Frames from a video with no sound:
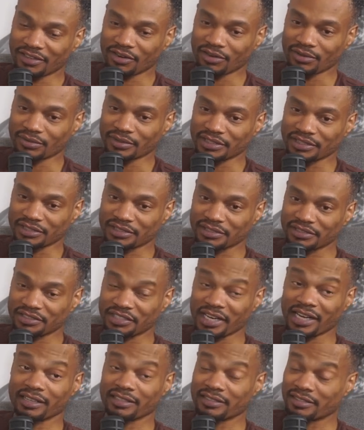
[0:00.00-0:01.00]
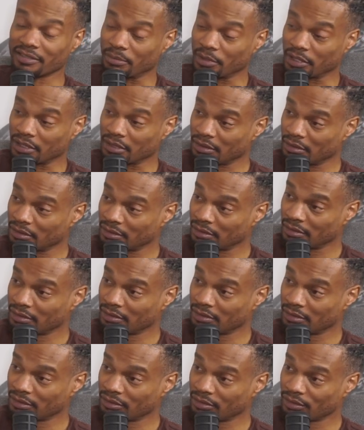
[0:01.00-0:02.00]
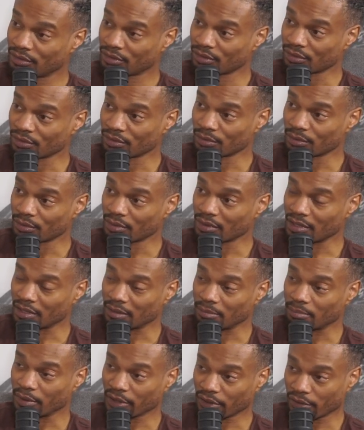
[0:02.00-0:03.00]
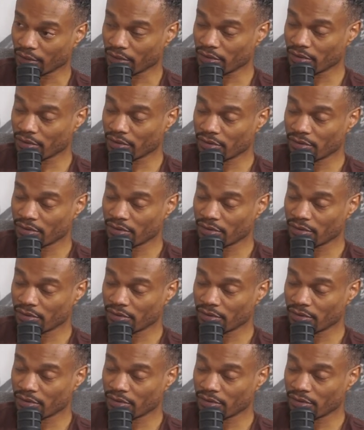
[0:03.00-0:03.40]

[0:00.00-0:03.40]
always challenging me to think bigger